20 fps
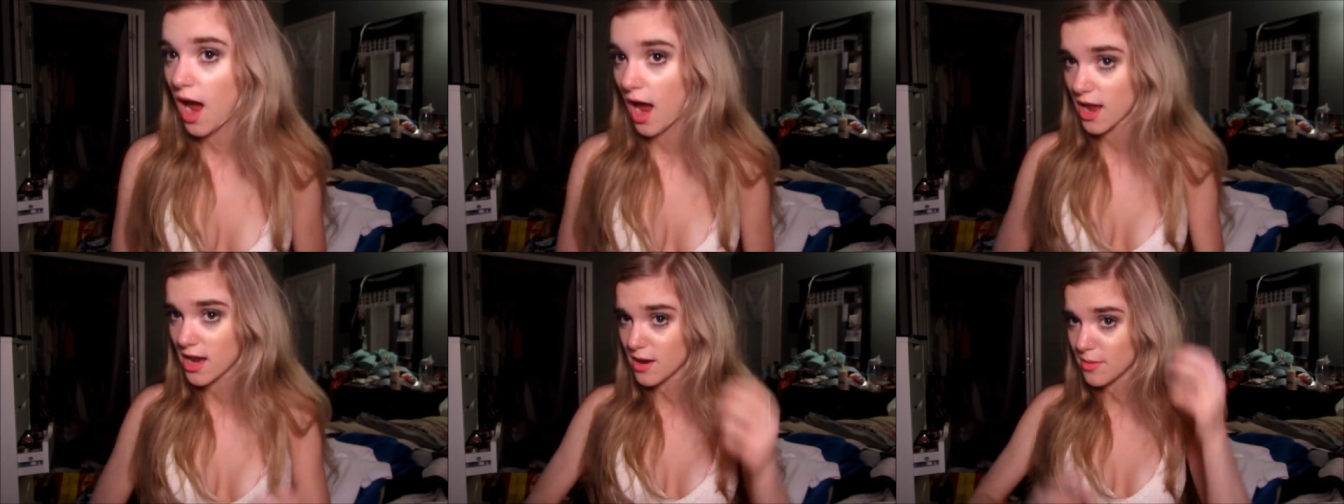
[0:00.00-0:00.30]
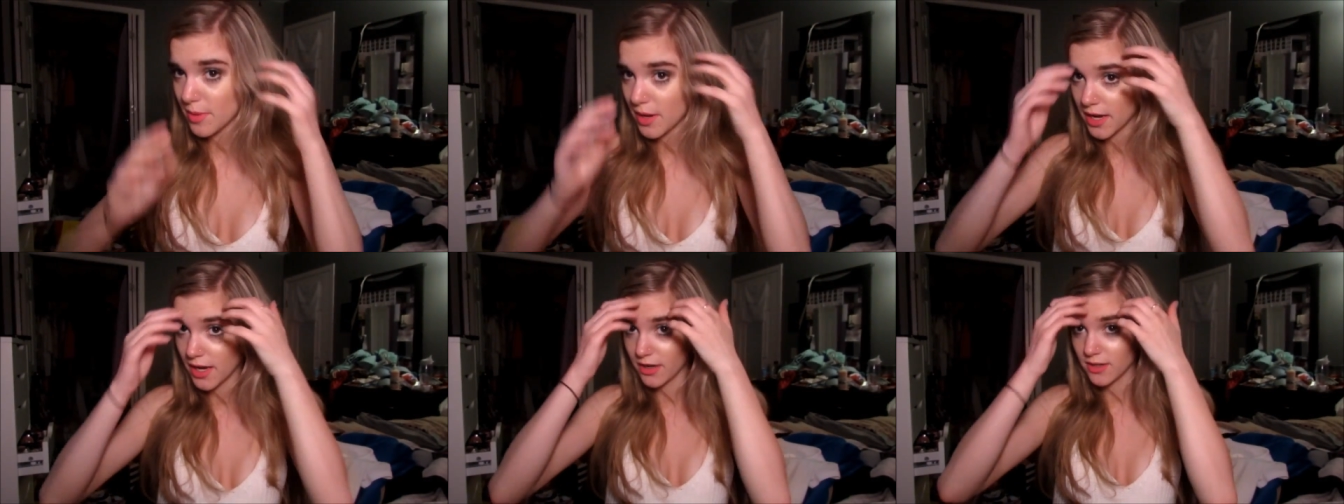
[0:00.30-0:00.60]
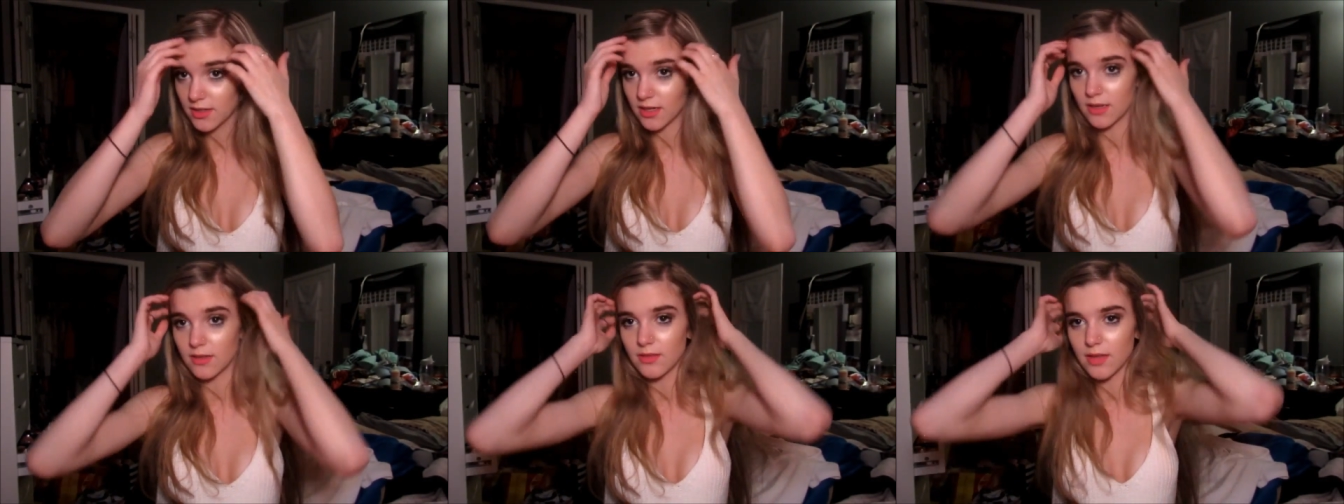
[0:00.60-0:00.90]
I got my
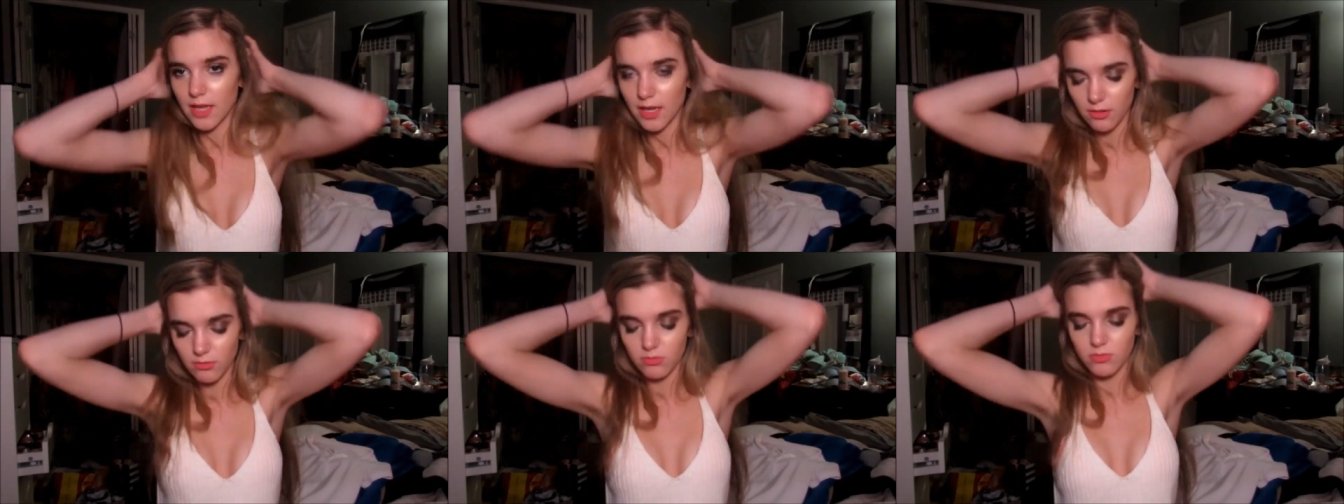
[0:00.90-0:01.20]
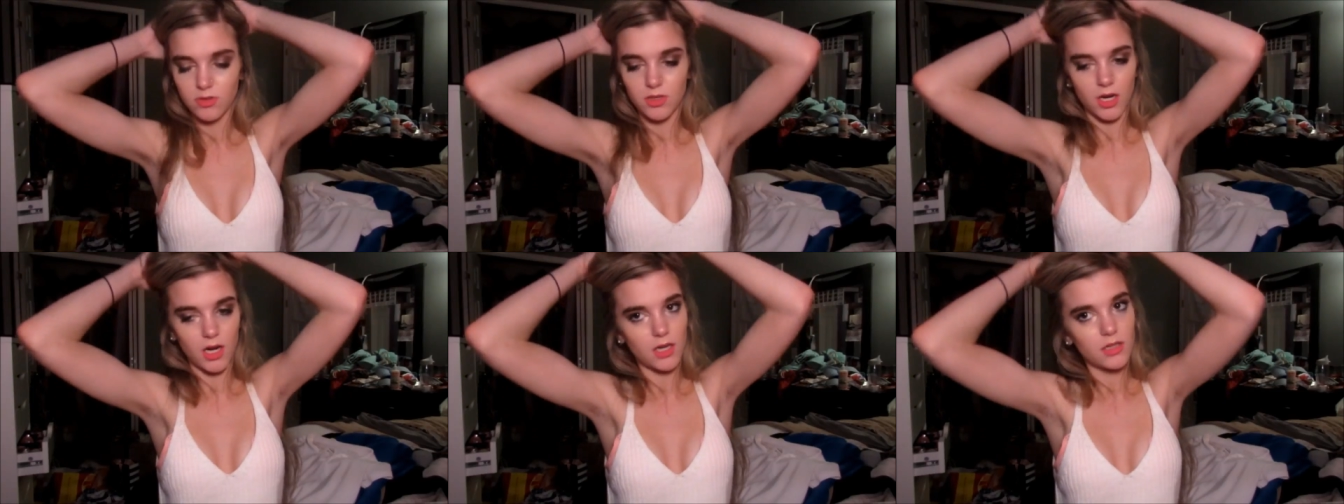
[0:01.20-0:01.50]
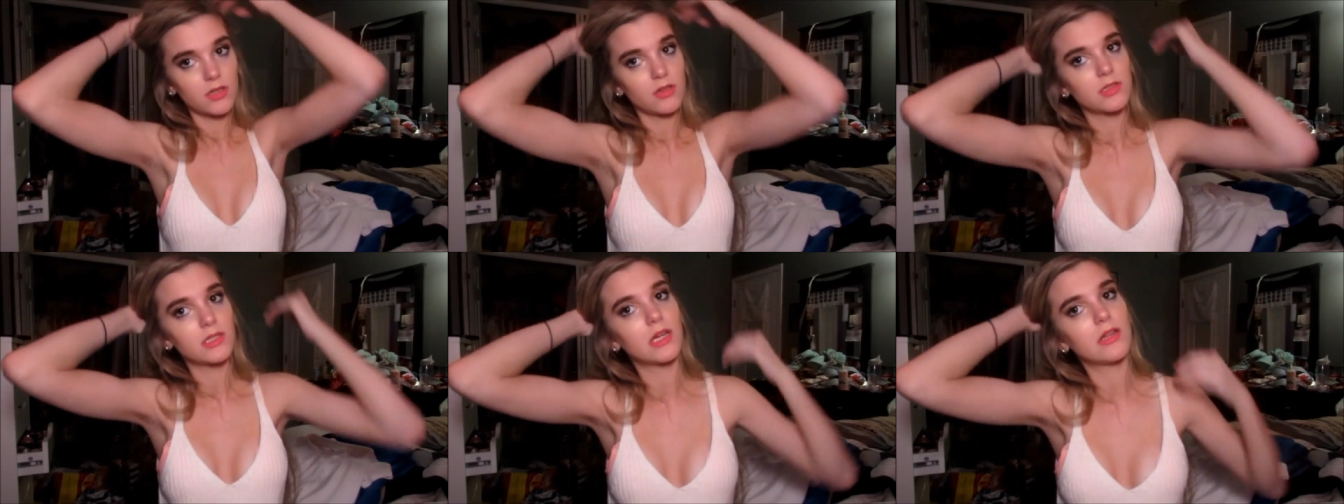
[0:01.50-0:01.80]
hair done like
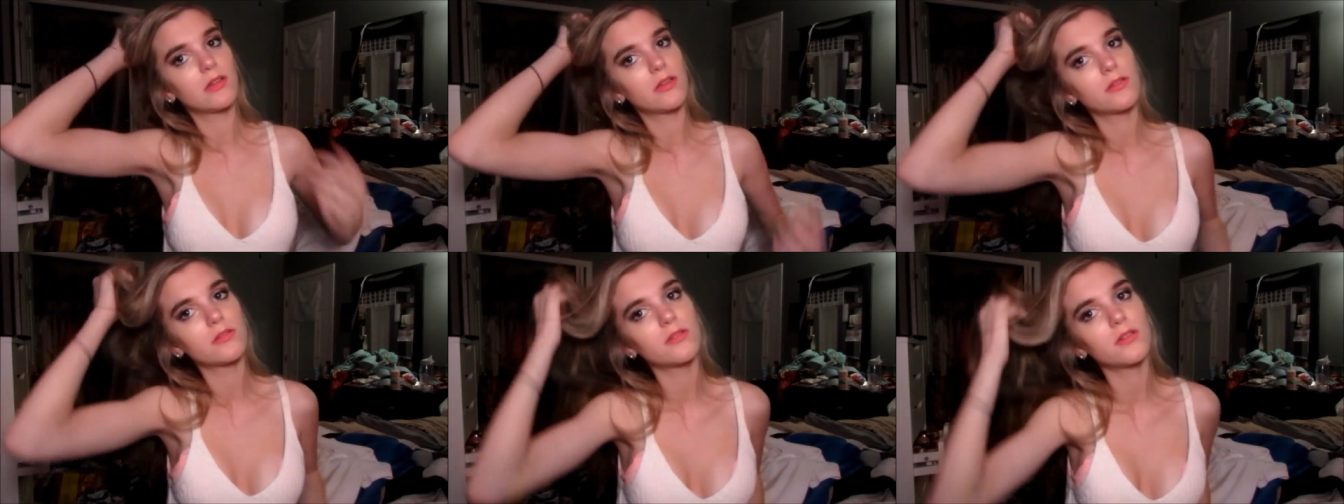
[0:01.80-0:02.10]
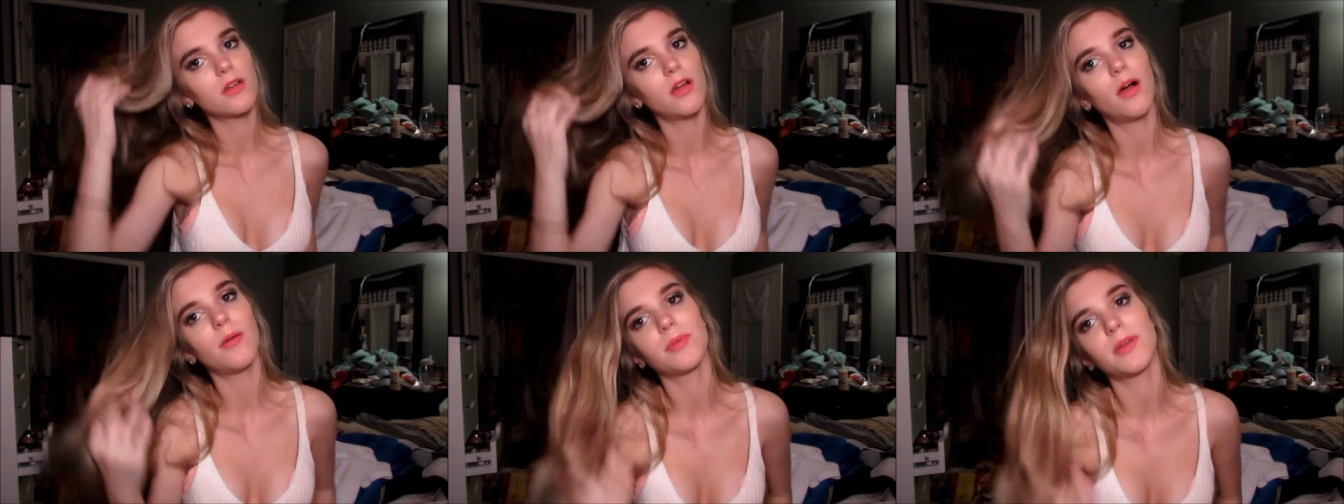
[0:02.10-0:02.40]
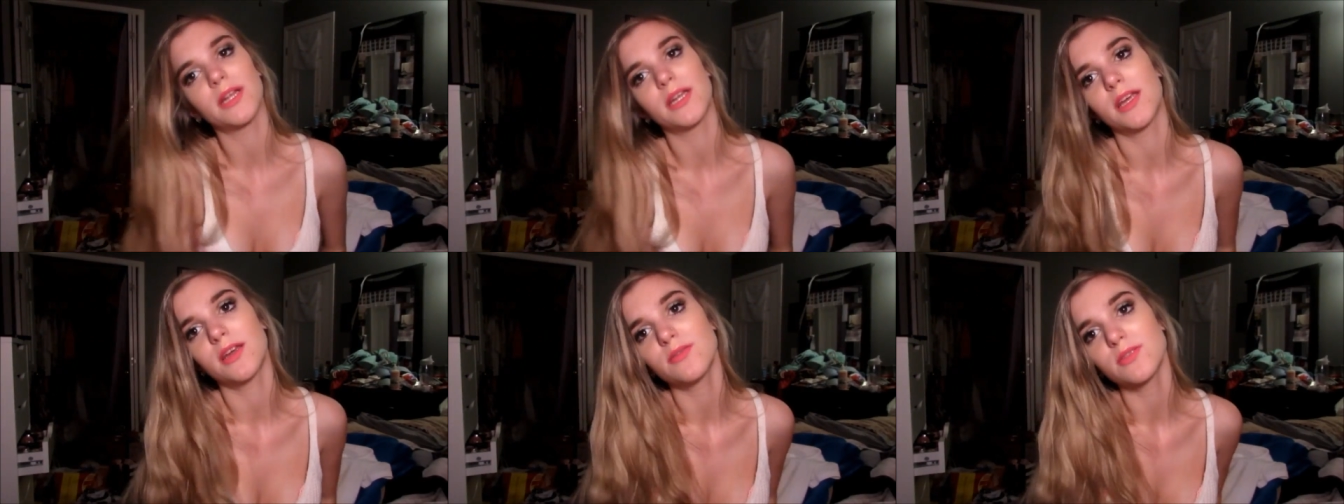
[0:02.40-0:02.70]
god knows how long. Oh, I'm
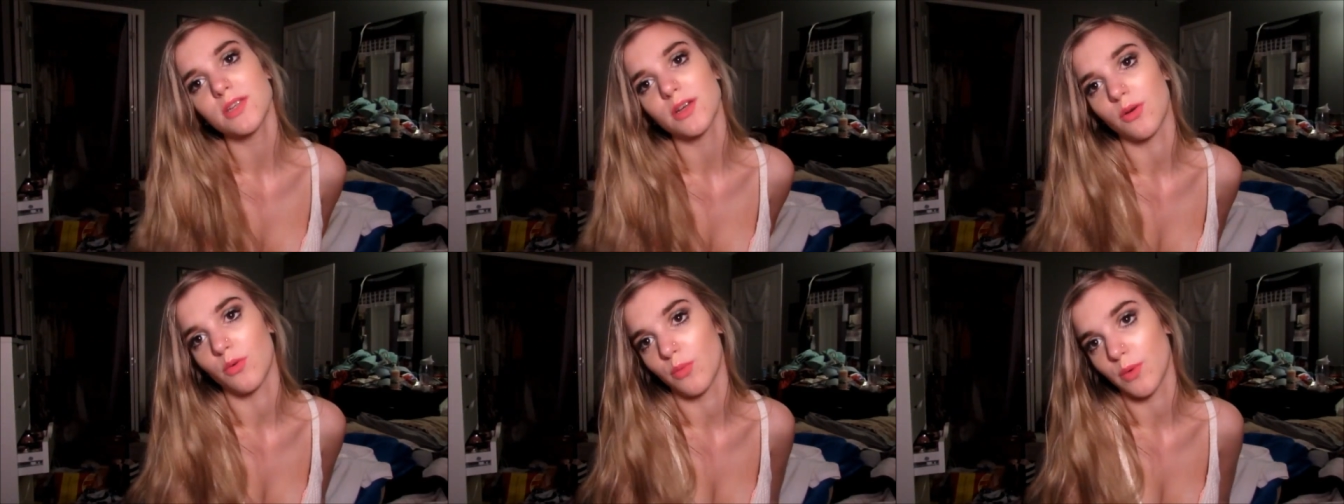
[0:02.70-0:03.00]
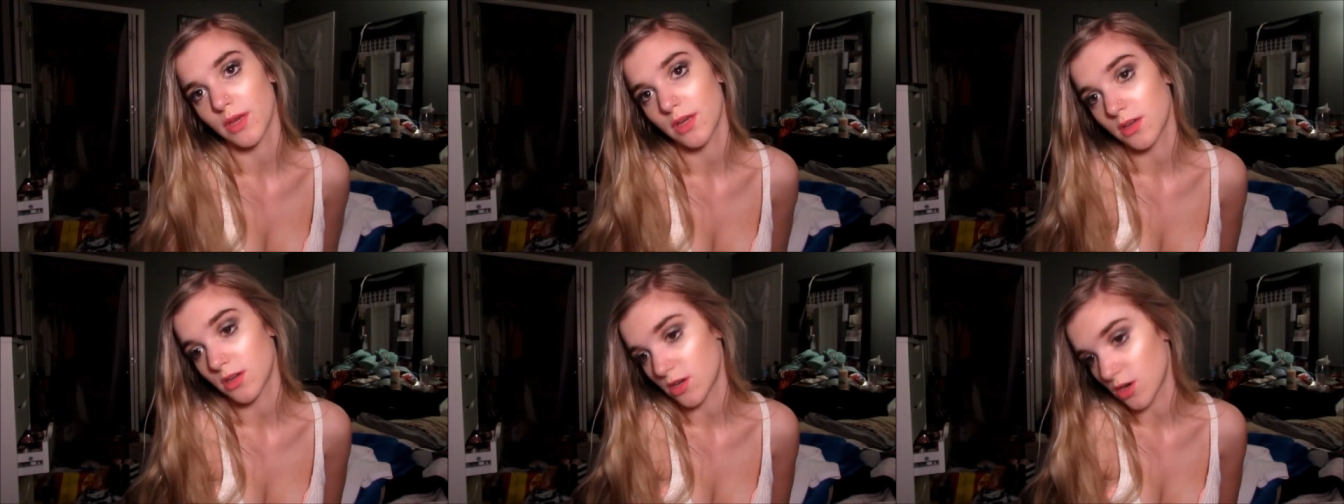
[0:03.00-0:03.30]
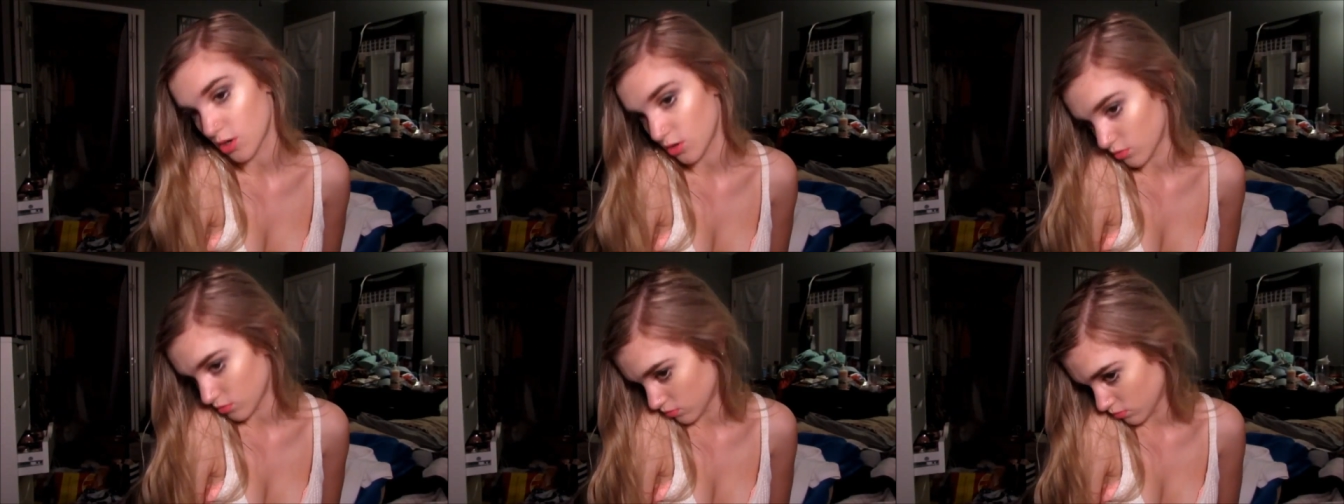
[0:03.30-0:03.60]
kidding, it was like a week
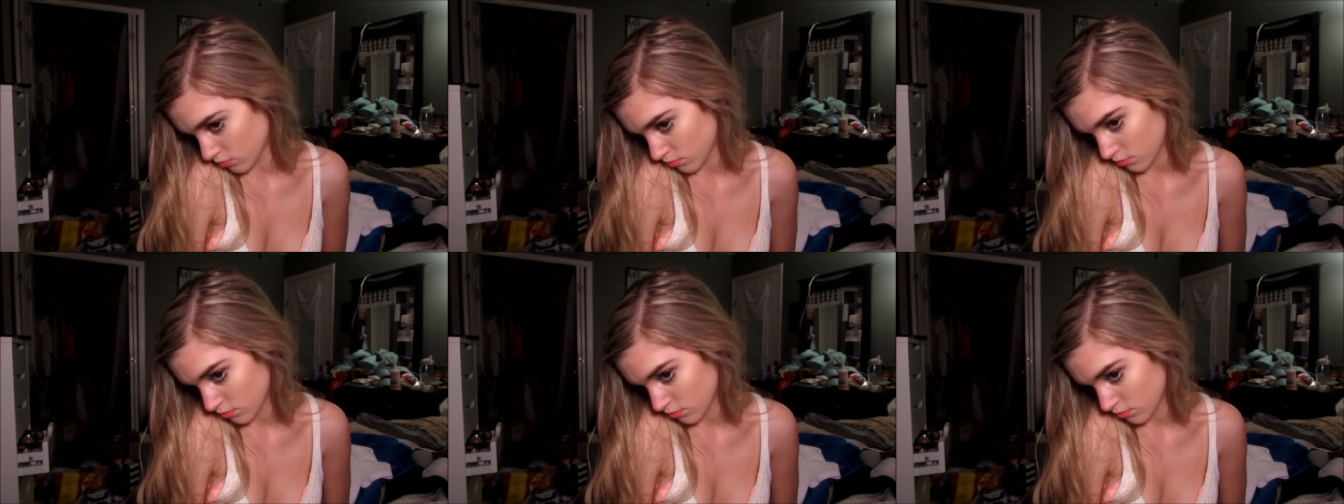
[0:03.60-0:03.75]
ago,